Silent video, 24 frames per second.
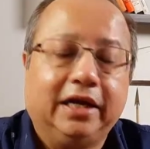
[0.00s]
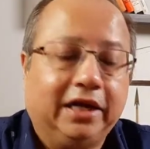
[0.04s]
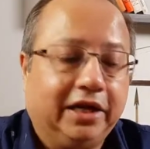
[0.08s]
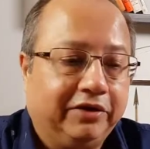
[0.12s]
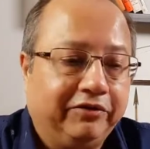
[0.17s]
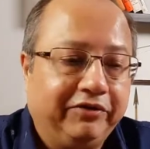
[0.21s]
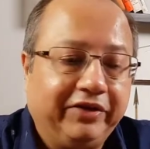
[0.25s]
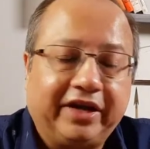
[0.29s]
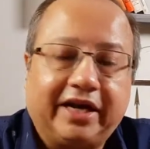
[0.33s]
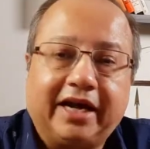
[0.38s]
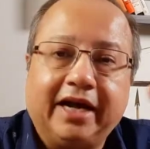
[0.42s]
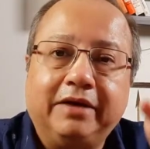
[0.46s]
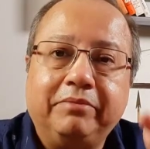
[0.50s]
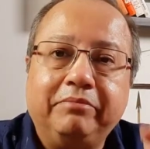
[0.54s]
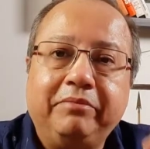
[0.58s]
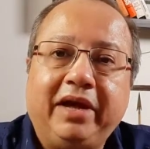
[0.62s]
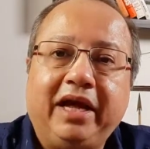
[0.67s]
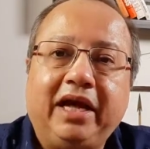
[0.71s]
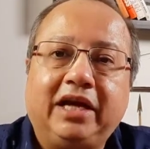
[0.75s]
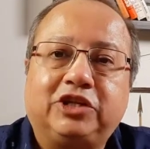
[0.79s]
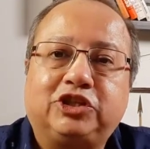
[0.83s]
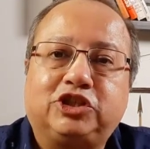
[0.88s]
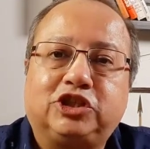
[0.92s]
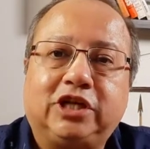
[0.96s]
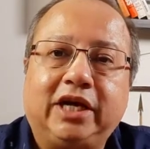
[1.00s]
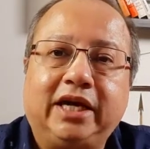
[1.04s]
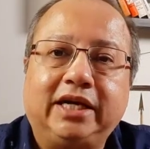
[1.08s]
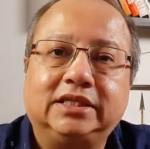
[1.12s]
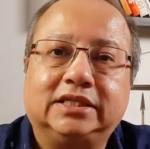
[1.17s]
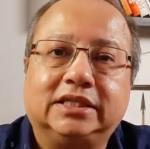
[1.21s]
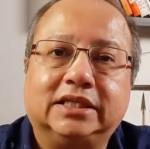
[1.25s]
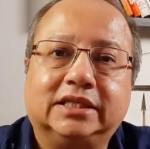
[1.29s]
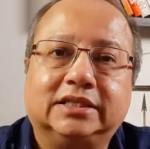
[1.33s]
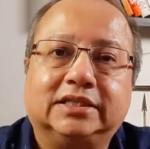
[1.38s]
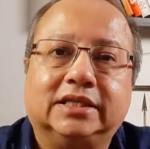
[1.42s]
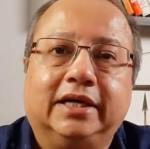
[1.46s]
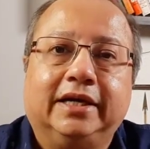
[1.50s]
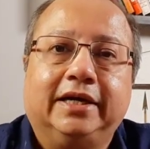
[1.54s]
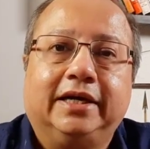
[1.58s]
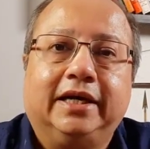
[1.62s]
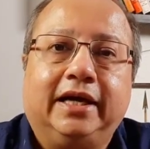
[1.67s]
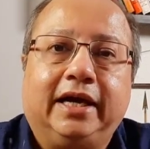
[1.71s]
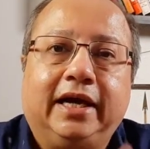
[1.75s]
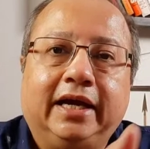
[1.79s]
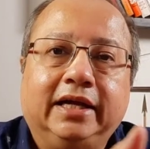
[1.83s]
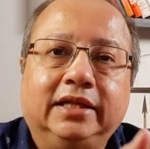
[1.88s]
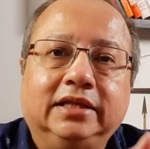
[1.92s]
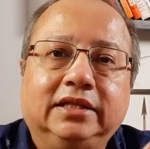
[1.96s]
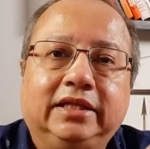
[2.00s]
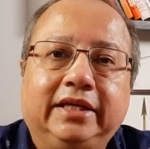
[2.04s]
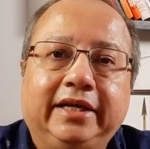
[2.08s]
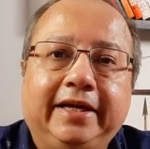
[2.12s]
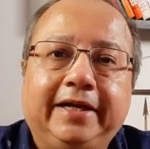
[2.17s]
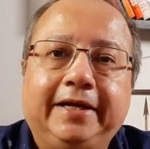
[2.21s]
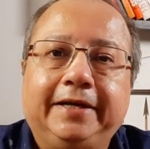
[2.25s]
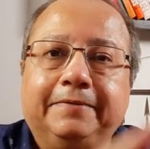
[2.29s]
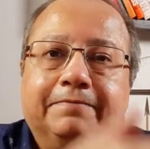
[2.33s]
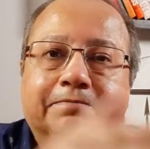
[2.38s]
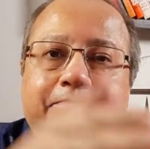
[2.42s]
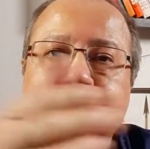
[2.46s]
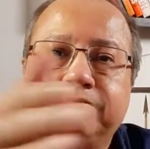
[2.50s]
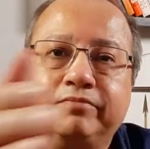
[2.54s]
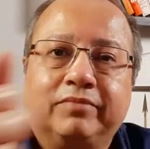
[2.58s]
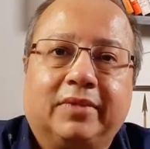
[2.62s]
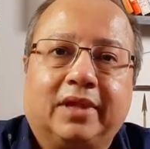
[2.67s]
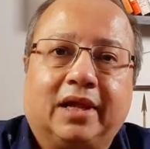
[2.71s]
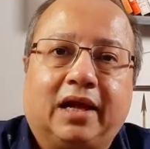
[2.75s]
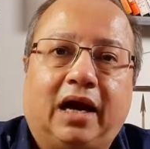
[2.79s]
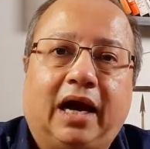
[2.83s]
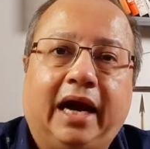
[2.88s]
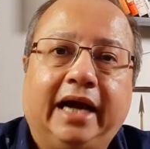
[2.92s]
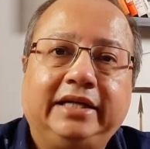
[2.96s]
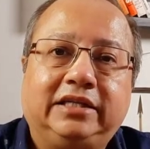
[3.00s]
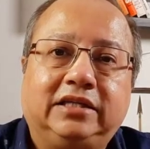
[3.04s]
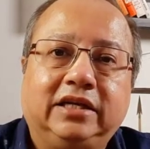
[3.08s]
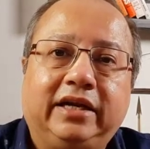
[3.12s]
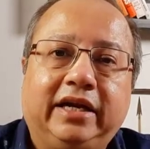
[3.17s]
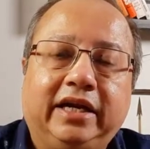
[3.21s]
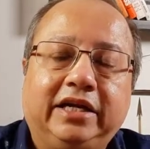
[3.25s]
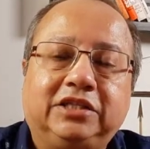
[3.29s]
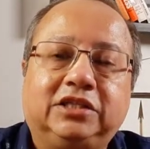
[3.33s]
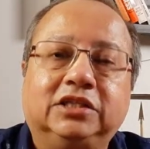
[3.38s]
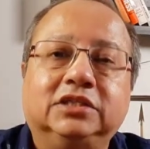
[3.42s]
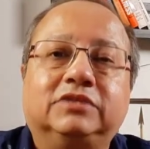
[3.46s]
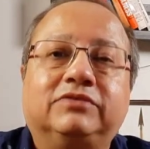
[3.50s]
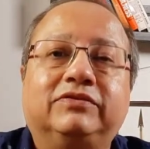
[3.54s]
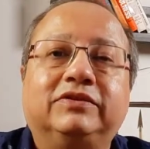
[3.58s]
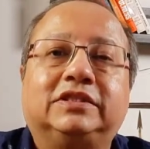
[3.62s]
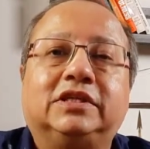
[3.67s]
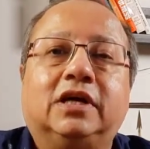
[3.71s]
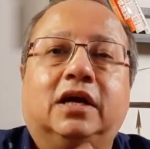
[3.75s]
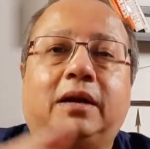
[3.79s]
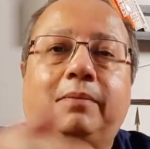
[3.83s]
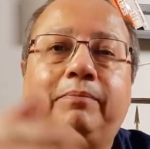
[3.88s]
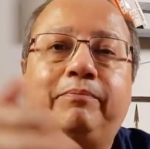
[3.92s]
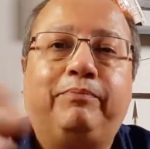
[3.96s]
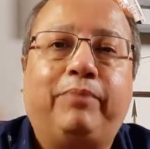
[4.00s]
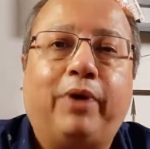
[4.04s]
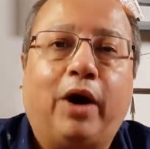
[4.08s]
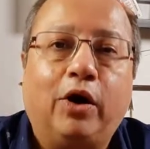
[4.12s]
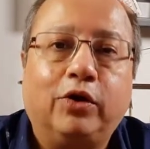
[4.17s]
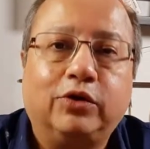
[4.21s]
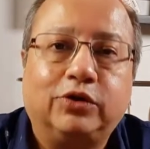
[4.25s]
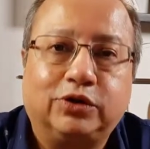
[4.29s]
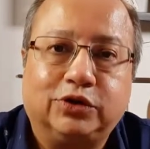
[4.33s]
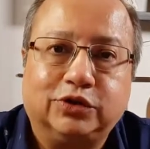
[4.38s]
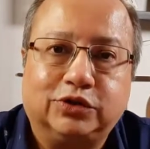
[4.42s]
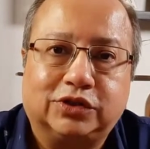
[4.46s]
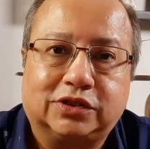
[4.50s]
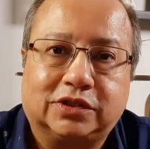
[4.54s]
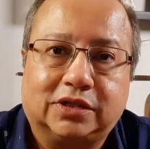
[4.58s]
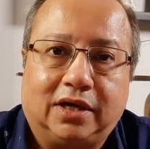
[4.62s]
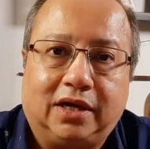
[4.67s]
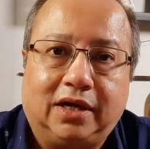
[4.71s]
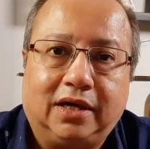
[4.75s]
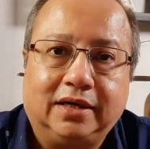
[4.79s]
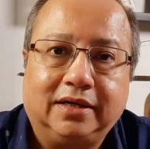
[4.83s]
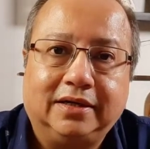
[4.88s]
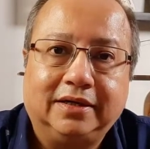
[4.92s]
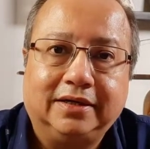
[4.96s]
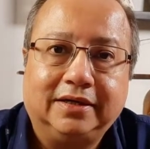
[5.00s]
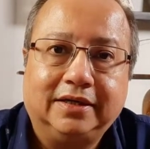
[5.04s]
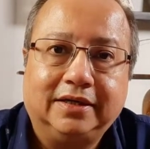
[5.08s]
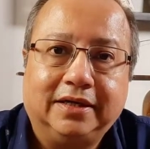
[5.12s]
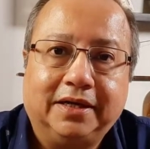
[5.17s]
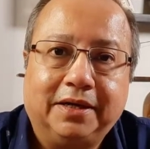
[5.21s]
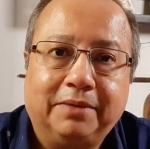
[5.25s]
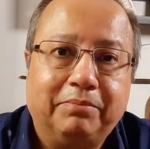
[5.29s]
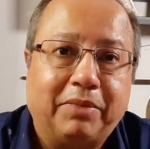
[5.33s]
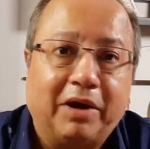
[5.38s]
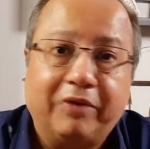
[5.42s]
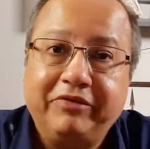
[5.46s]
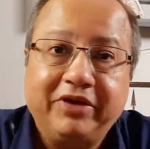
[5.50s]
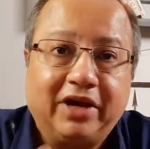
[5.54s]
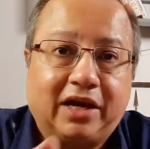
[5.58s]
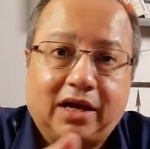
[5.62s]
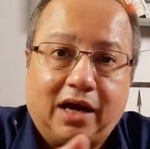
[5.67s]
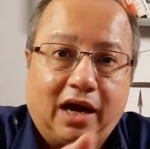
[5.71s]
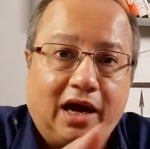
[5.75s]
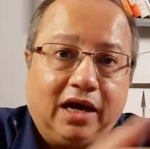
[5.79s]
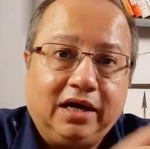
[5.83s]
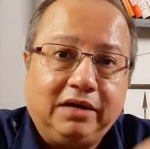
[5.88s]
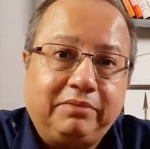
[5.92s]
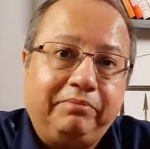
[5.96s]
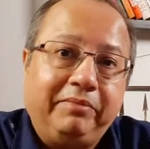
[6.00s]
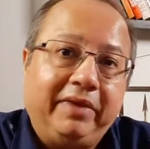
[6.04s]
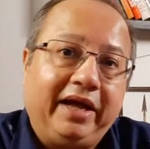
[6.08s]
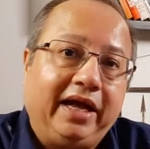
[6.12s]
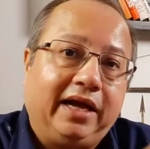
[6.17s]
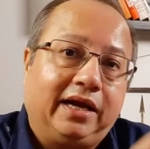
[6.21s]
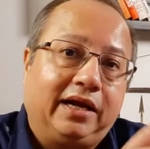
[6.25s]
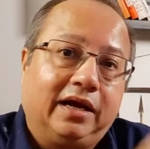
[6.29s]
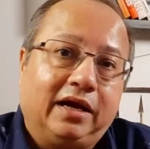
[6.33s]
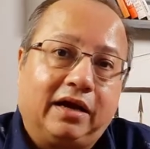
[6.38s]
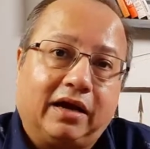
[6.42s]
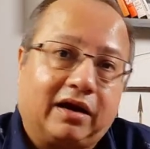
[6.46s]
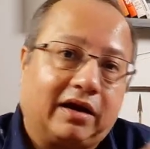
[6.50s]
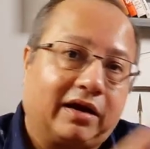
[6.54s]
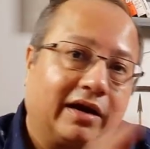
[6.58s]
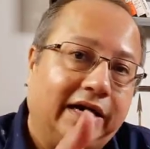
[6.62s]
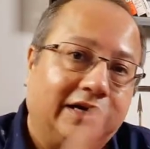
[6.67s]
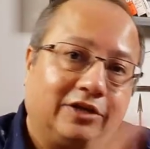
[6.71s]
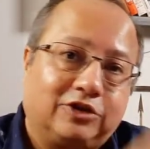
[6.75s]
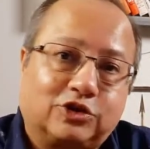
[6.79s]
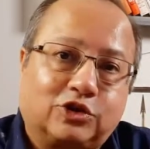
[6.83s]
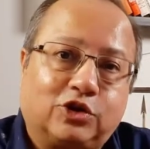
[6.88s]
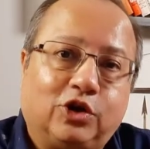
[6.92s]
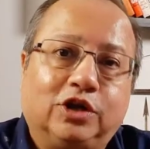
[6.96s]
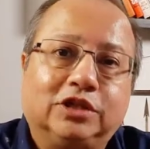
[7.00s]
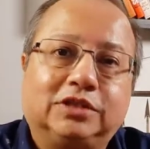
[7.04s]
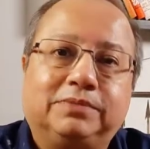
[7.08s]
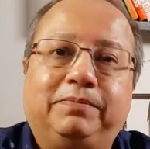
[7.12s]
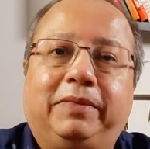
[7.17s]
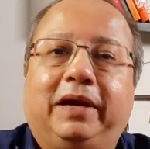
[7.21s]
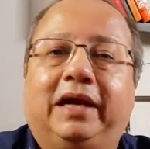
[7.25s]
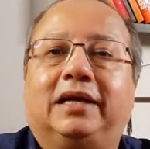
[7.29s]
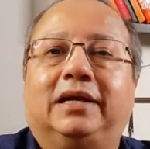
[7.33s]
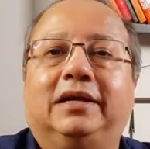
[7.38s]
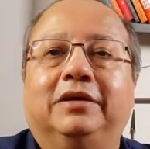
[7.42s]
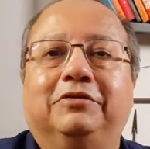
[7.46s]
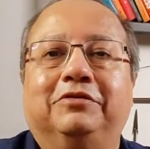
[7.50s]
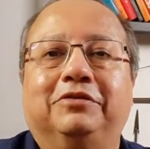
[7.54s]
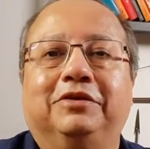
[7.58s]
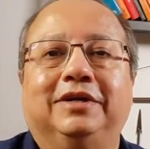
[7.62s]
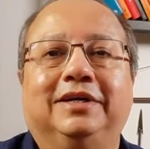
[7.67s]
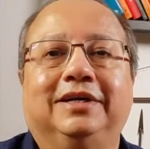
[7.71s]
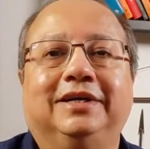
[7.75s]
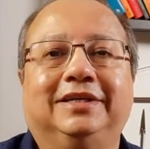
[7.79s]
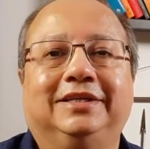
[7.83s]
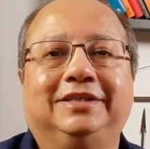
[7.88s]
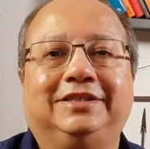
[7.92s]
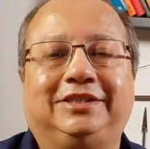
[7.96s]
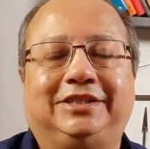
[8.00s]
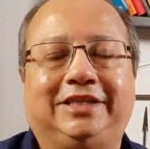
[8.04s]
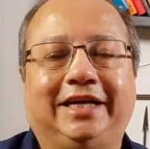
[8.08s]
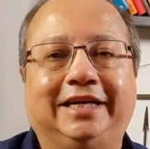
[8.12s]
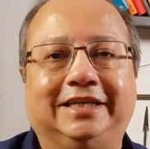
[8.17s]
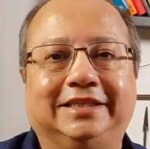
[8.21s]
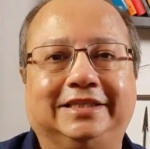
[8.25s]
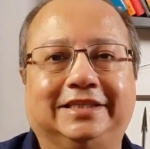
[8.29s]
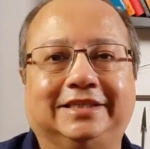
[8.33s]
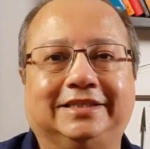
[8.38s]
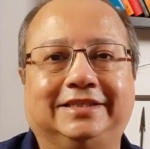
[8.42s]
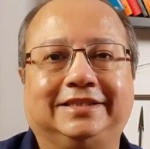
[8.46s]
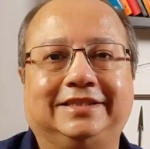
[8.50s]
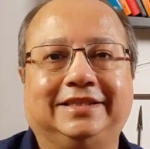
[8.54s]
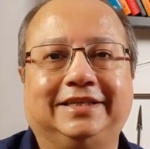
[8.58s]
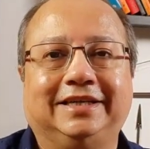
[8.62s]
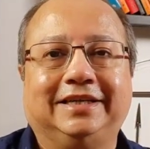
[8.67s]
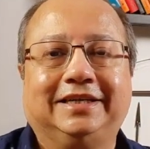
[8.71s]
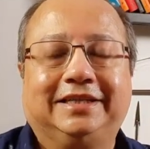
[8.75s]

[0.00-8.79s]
We can make changes in the iterations which are about to start, but we can't make retrospective changes.